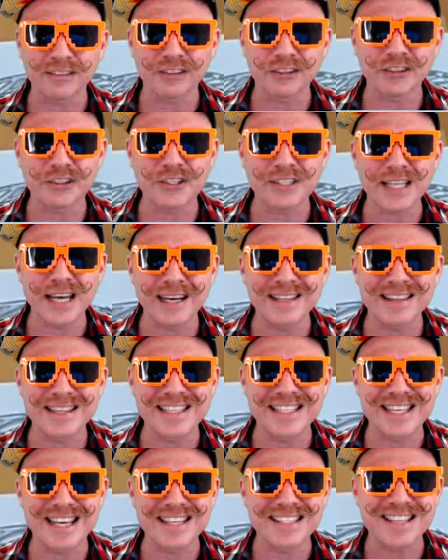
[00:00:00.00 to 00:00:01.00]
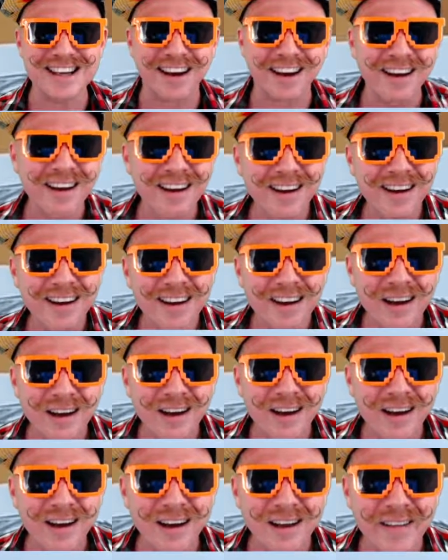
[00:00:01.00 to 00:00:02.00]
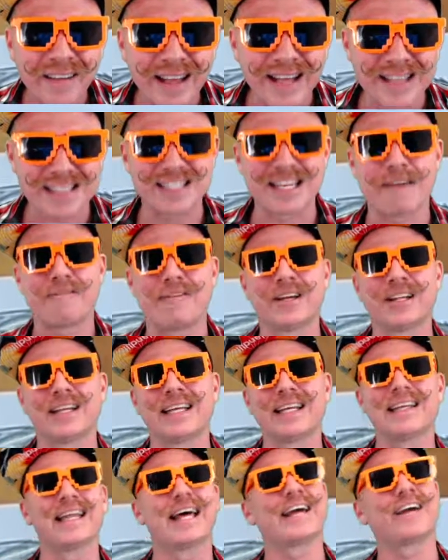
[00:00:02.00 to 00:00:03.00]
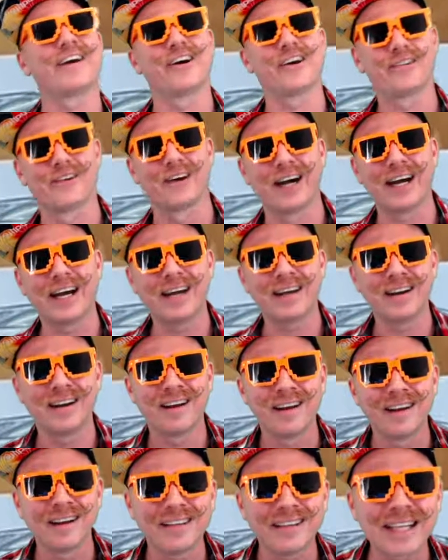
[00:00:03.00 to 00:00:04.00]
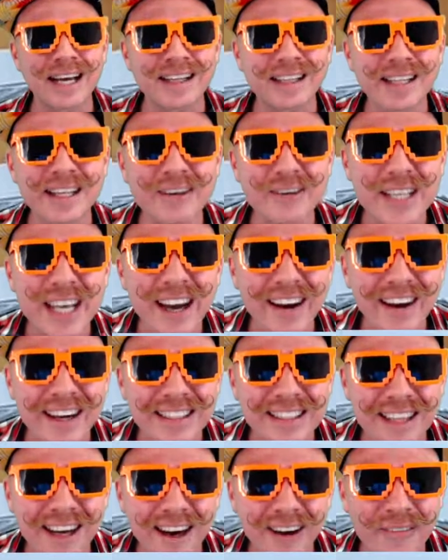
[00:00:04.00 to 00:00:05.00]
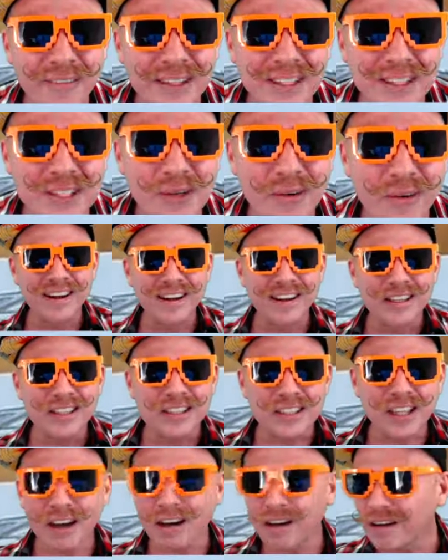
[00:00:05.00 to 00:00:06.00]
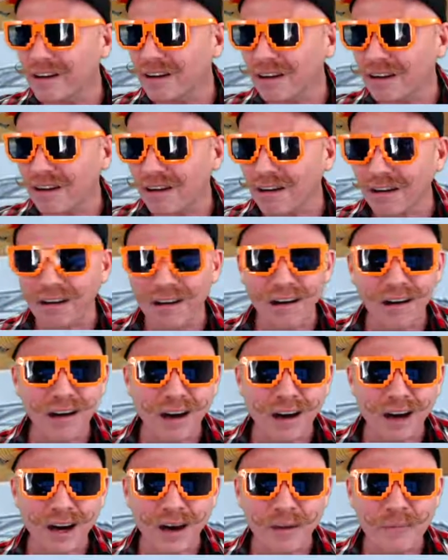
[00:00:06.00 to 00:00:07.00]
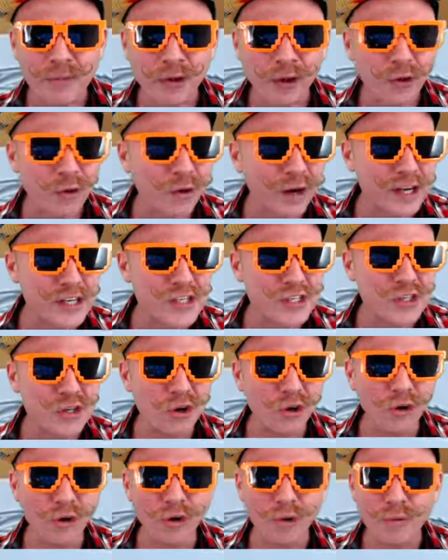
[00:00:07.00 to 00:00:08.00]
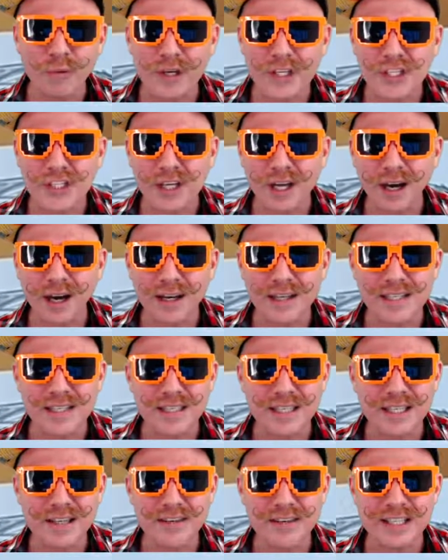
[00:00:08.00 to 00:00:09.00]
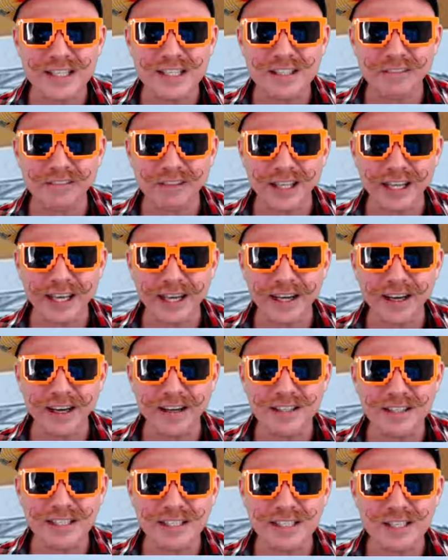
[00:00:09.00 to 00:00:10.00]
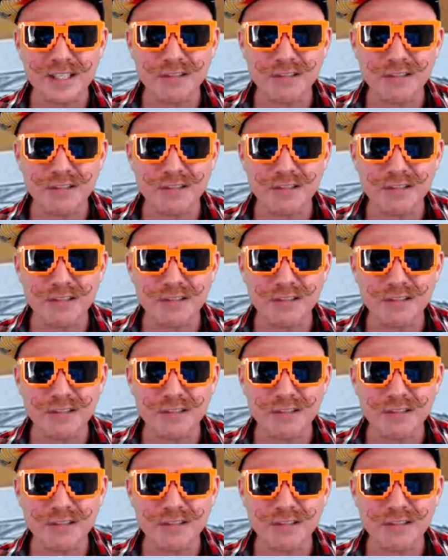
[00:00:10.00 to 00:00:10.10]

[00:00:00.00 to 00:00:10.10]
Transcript: who's that in the center? That's definitely Lego, right? That little character with a square. So I'm not quite sure which series of Lego this is